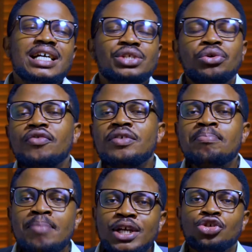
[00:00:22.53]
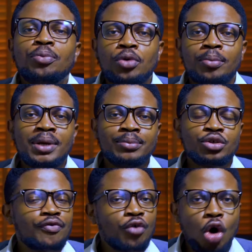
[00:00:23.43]
one of the major problems
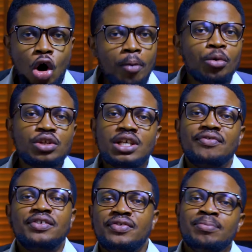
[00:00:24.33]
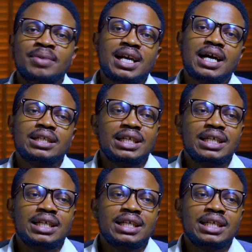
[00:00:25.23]
of almost every filmmaker.